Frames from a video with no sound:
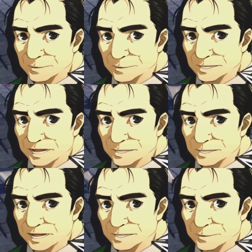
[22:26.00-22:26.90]
Oh,
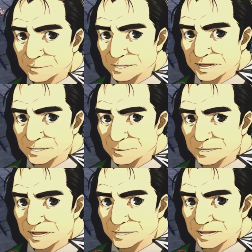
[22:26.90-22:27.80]
don't worry about that.
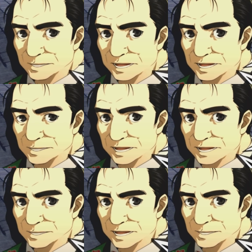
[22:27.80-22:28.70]

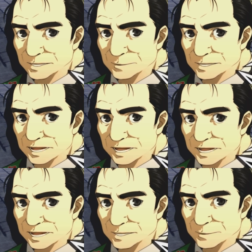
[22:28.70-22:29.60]
Such as I am, I'd
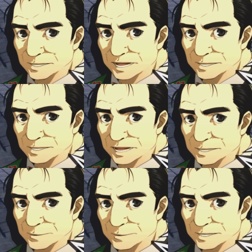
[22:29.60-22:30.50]
like to believe that I'm
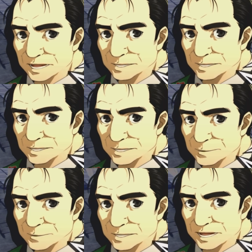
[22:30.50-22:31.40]
capable of giving a
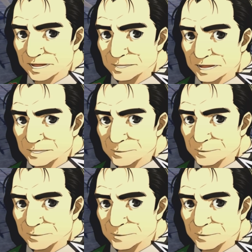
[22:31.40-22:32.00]
moving speech.